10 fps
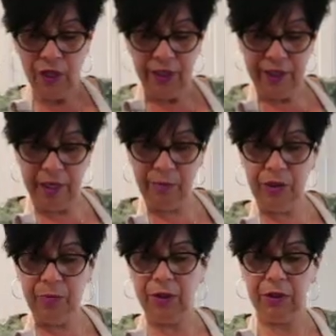Now I'm going
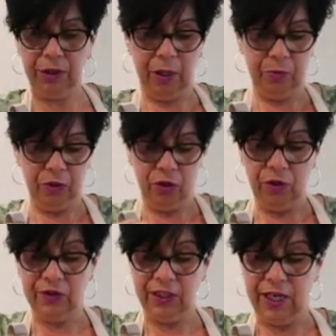to put a couple
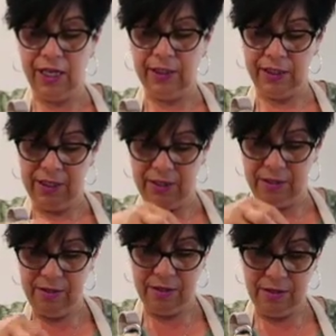cloves of garlic here.